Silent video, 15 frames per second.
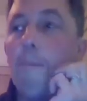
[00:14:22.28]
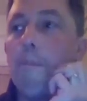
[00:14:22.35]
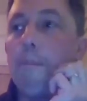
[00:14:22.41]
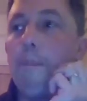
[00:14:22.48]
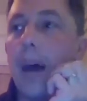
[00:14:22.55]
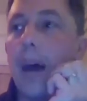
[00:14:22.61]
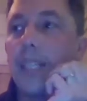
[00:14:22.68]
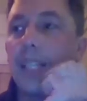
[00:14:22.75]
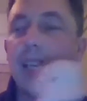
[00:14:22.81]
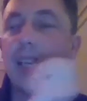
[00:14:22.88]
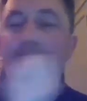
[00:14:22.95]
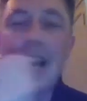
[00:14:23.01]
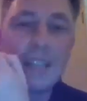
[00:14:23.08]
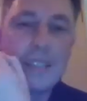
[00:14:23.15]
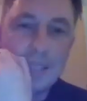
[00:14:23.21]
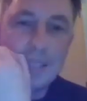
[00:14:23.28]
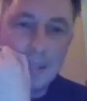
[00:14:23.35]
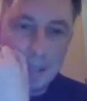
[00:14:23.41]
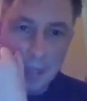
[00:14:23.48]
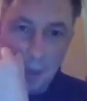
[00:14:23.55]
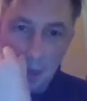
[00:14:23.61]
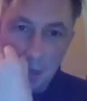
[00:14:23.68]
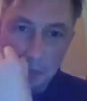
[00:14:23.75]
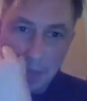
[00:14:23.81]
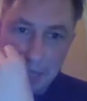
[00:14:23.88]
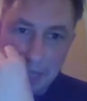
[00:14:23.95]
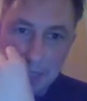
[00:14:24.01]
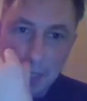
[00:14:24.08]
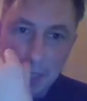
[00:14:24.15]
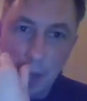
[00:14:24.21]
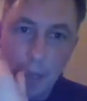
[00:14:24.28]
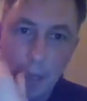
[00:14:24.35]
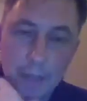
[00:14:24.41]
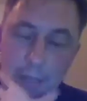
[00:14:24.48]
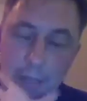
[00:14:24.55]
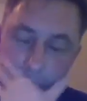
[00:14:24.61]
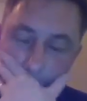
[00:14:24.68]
But alas, Scotland being Scotland,